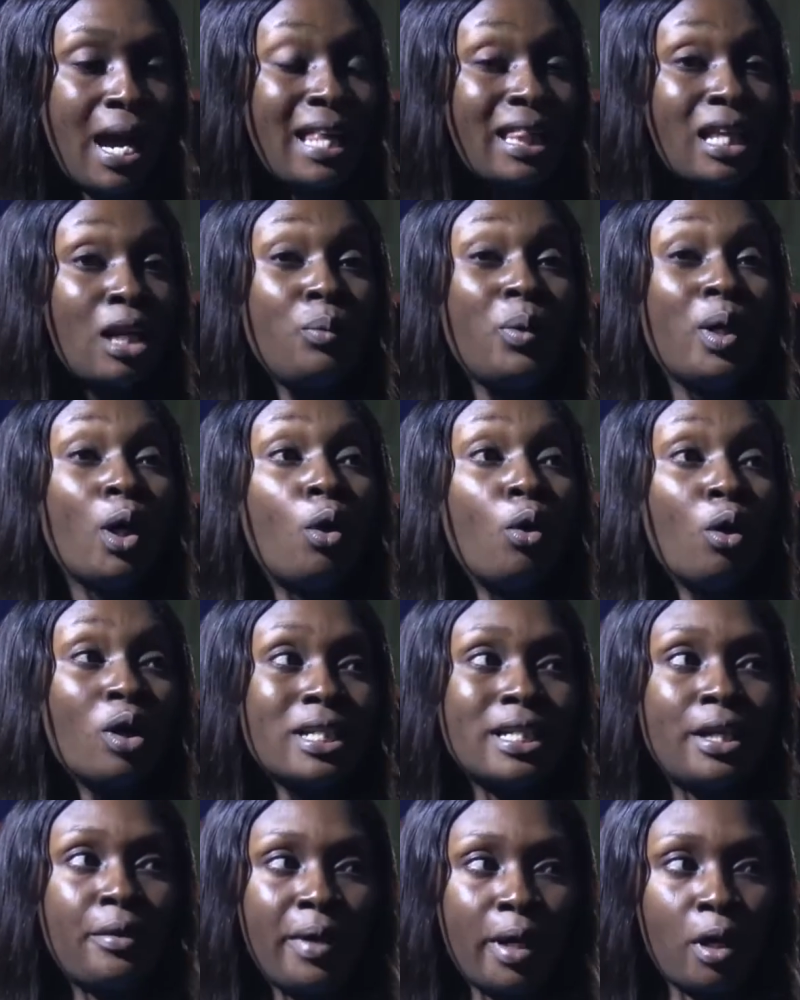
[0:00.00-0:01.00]
And then we
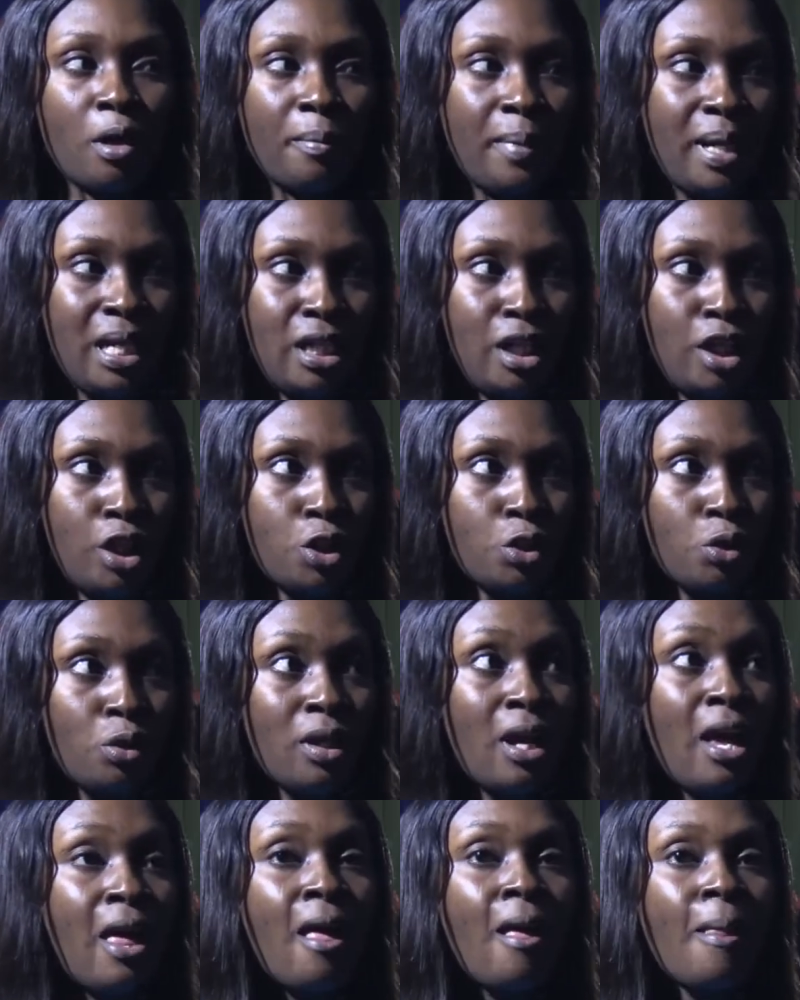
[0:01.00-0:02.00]
got a recommendation